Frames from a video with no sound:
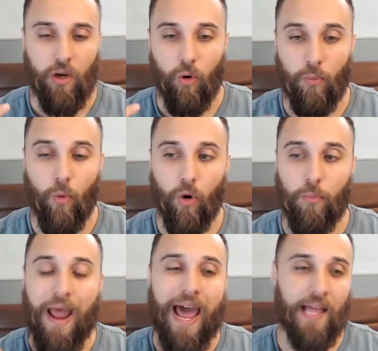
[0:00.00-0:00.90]
or more
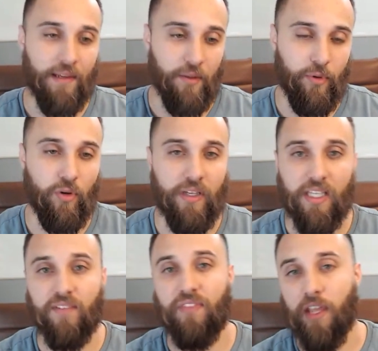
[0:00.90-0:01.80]
palatable
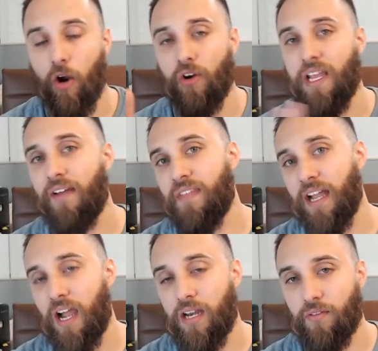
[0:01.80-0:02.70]
if they already have that
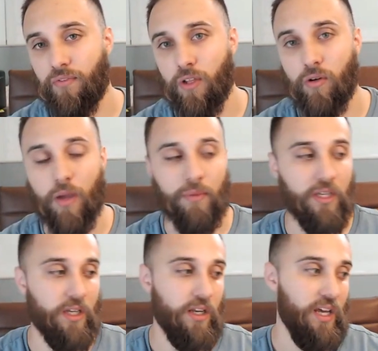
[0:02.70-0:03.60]
kind of flow coming in.